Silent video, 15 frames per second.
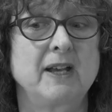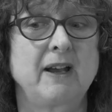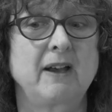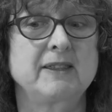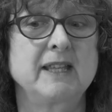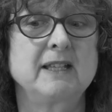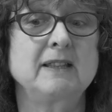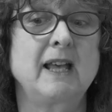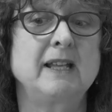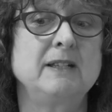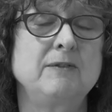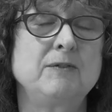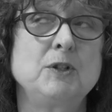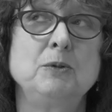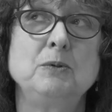I think then
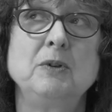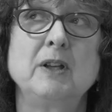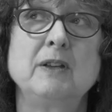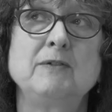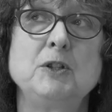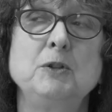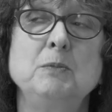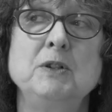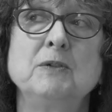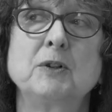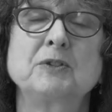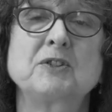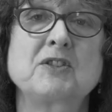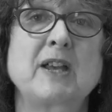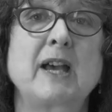if you move
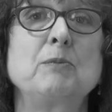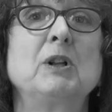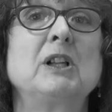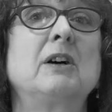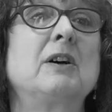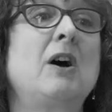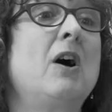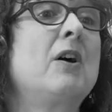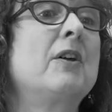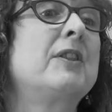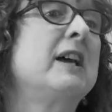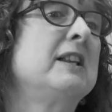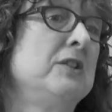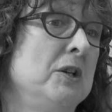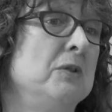on to say, well, are
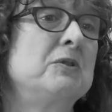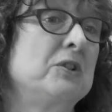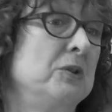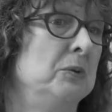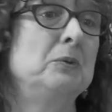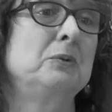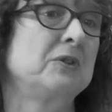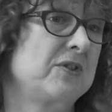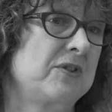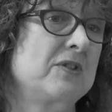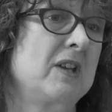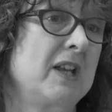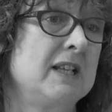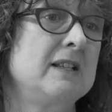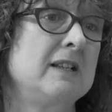there new tools
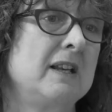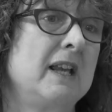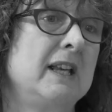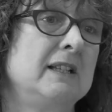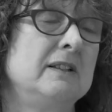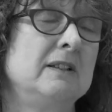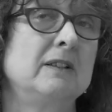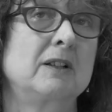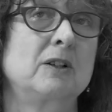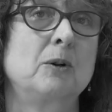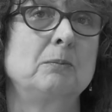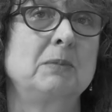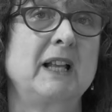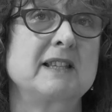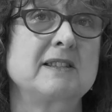in
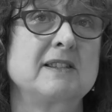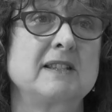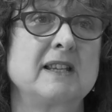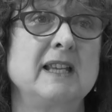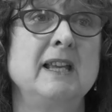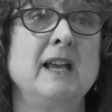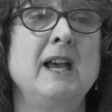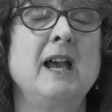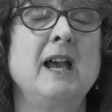complexity?